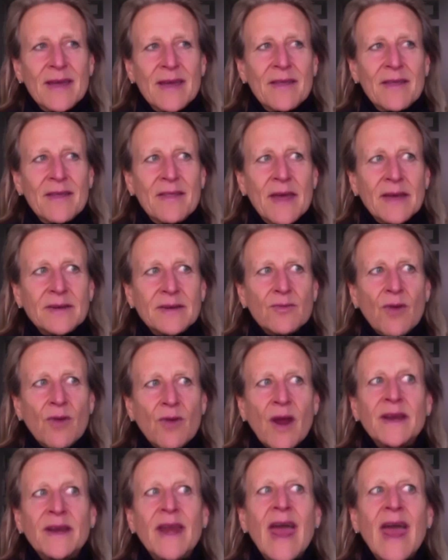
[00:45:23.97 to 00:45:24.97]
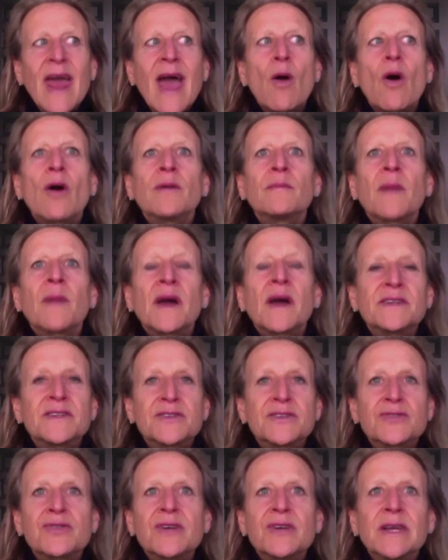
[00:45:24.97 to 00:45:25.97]
that right now on my
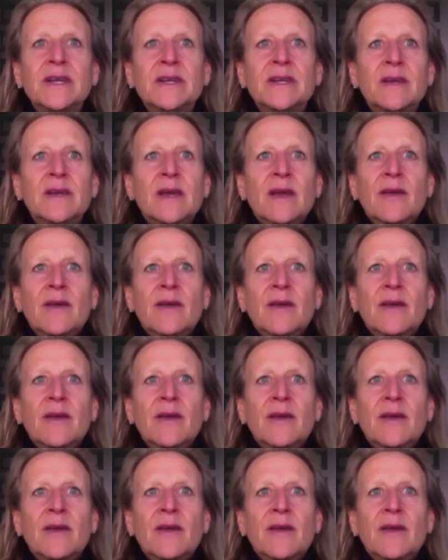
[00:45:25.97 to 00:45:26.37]
street,